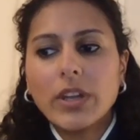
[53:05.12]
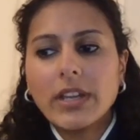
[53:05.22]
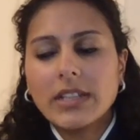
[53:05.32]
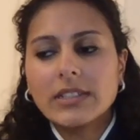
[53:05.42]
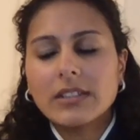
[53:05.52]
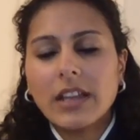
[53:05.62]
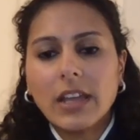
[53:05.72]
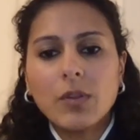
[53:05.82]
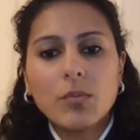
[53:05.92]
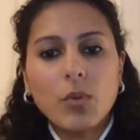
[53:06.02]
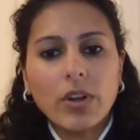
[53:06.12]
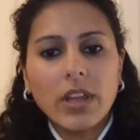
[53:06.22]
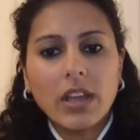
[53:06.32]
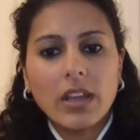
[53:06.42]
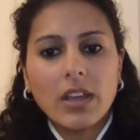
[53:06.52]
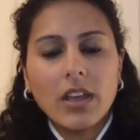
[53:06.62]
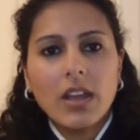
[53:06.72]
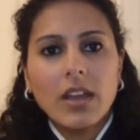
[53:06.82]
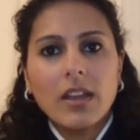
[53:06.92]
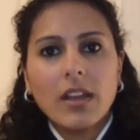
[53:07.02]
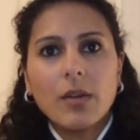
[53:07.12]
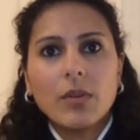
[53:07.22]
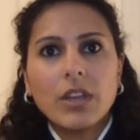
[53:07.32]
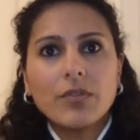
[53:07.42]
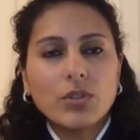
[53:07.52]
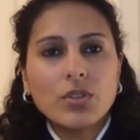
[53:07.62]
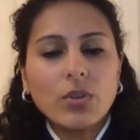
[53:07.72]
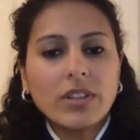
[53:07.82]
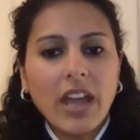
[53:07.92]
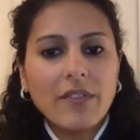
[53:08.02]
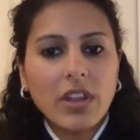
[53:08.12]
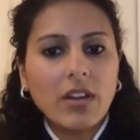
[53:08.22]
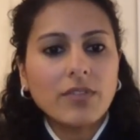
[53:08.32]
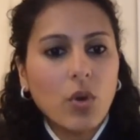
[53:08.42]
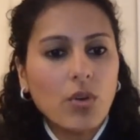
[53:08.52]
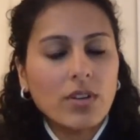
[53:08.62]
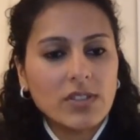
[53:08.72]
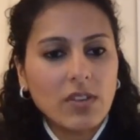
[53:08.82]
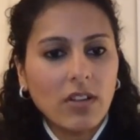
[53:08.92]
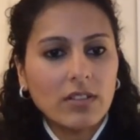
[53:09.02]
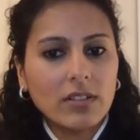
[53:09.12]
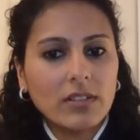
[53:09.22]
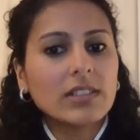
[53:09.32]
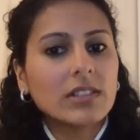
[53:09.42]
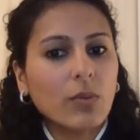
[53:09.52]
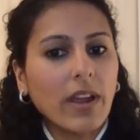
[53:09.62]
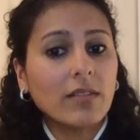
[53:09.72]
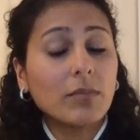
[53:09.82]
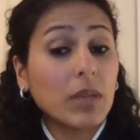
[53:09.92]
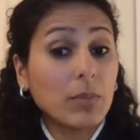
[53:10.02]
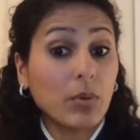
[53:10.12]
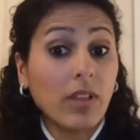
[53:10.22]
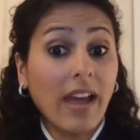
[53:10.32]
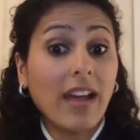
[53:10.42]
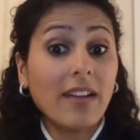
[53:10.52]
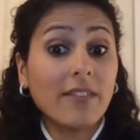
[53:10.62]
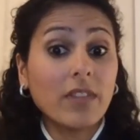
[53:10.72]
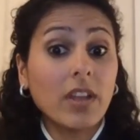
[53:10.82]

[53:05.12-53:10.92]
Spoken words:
it is like in the morning, if you don't have enough cortisol, this is when people have